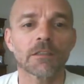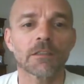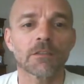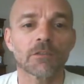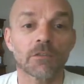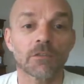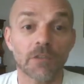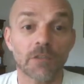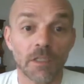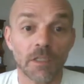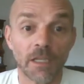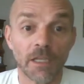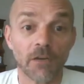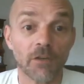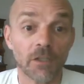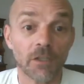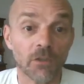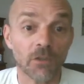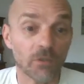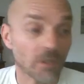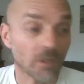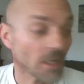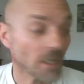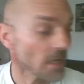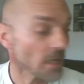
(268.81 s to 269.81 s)
Sit down at
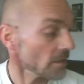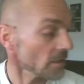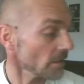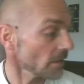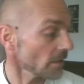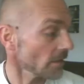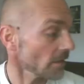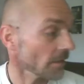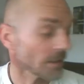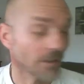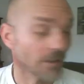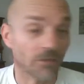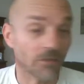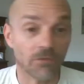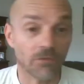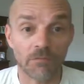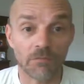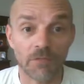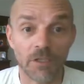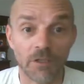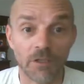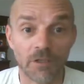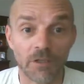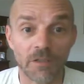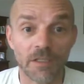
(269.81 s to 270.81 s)
your desk, at your
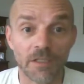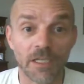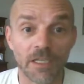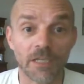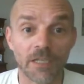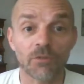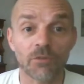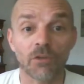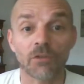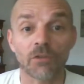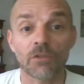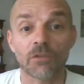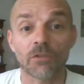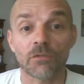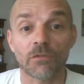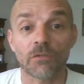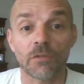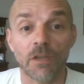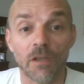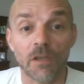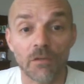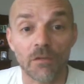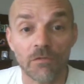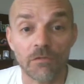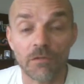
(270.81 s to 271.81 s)
dinner table, on your
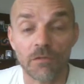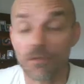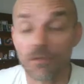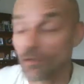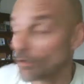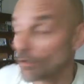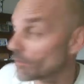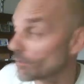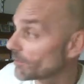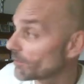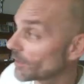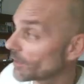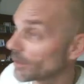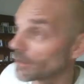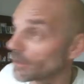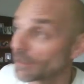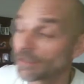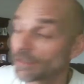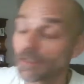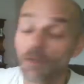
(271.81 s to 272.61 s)
low sofa,